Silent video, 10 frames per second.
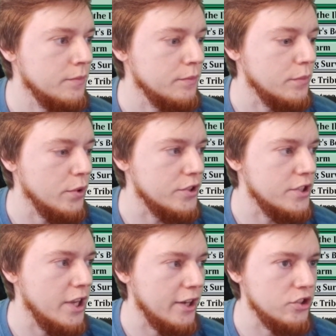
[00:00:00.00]

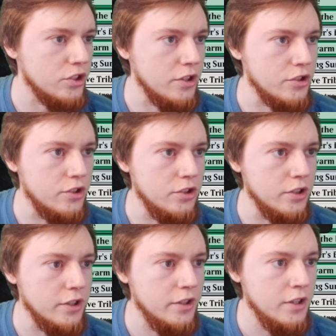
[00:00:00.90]
Protection is
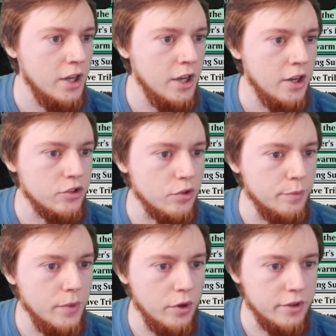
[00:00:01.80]
good.
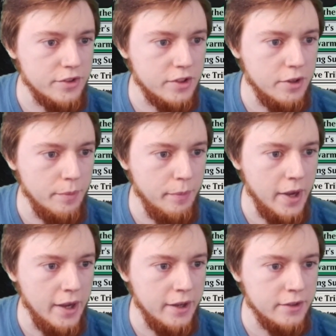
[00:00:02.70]
Dromoka's
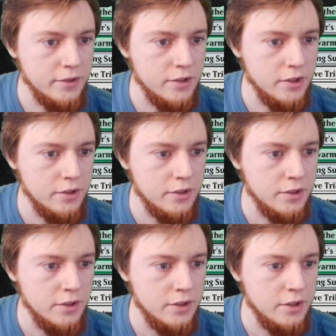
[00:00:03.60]
Command.
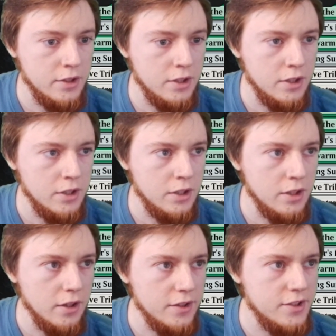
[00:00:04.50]

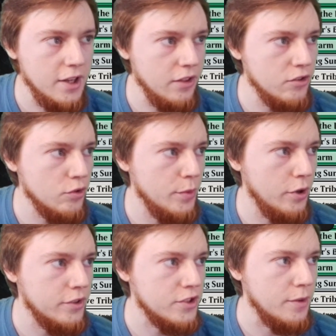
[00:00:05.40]
Let's take the
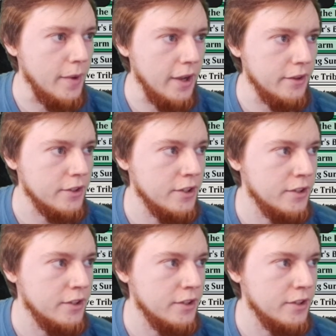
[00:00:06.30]
Dromoka's Command.